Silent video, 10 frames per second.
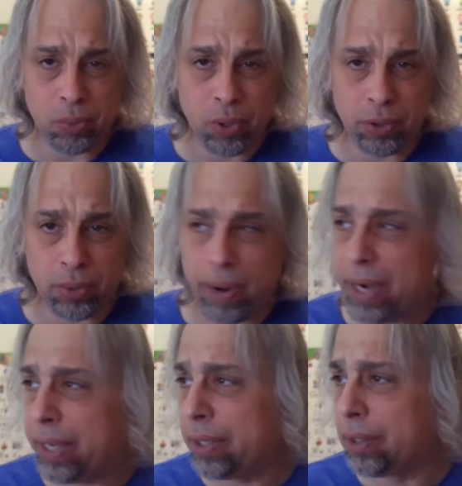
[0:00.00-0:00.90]
worth
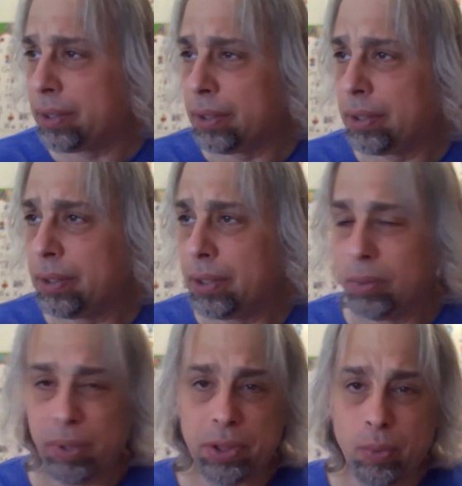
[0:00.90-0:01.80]
grading?
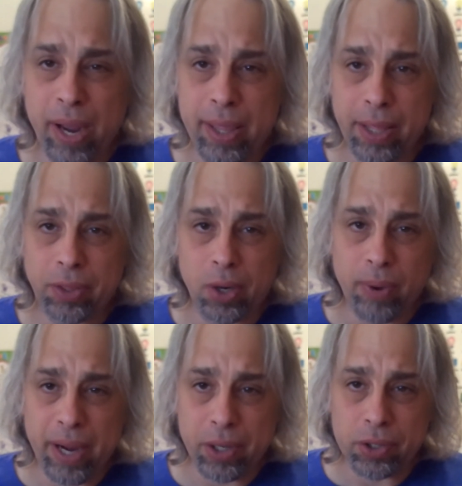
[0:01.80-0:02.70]
with the way that the
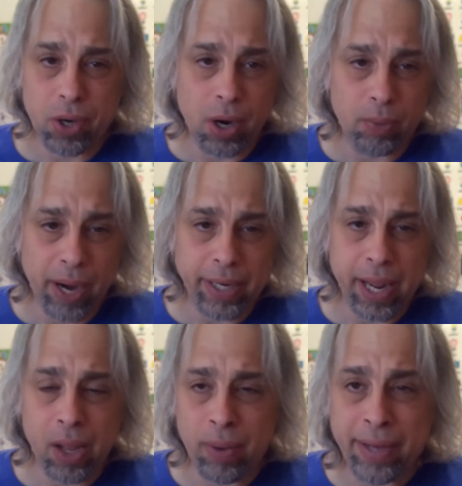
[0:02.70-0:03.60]
graders are right
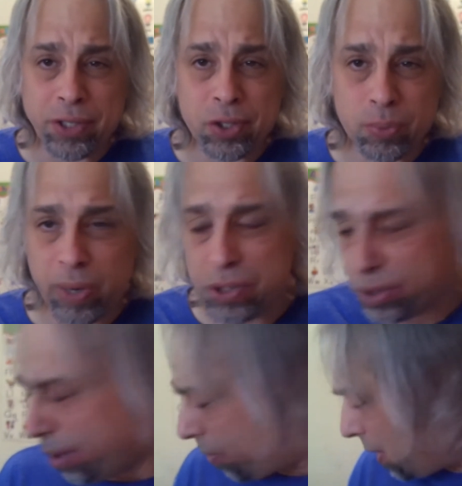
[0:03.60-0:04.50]
now. I just wish
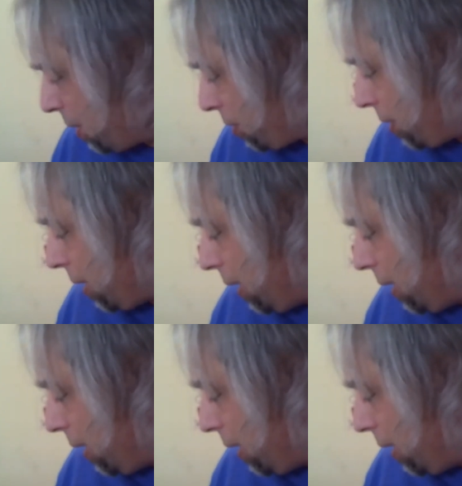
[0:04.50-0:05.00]
there was